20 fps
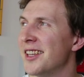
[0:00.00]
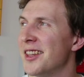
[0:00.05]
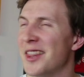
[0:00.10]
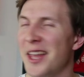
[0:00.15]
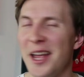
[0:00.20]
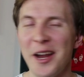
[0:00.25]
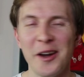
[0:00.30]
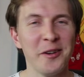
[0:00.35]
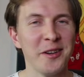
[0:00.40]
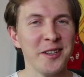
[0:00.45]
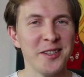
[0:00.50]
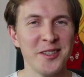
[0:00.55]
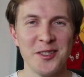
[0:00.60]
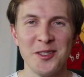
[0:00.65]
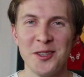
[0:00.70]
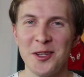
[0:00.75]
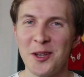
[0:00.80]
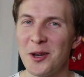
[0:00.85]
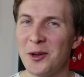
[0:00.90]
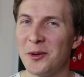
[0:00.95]
There is
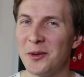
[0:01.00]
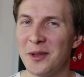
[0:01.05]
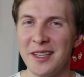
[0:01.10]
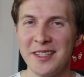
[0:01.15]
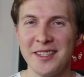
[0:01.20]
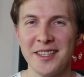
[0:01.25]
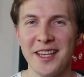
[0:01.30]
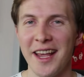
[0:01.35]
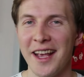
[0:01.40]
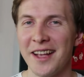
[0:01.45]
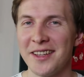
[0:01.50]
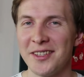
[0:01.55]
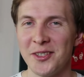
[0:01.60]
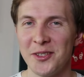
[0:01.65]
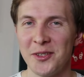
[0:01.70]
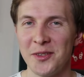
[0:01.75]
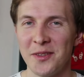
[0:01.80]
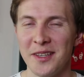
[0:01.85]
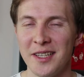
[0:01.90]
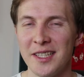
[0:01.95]
no easy answer
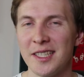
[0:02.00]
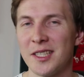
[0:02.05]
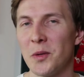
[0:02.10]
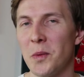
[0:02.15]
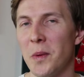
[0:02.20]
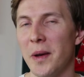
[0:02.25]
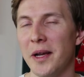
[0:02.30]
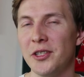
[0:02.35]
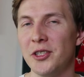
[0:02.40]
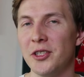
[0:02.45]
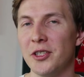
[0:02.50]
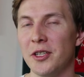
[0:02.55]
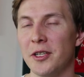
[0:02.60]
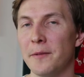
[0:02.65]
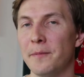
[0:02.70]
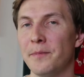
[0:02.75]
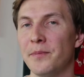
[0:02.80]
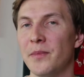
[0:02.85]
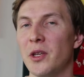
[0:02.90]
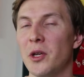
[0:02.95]
to this question.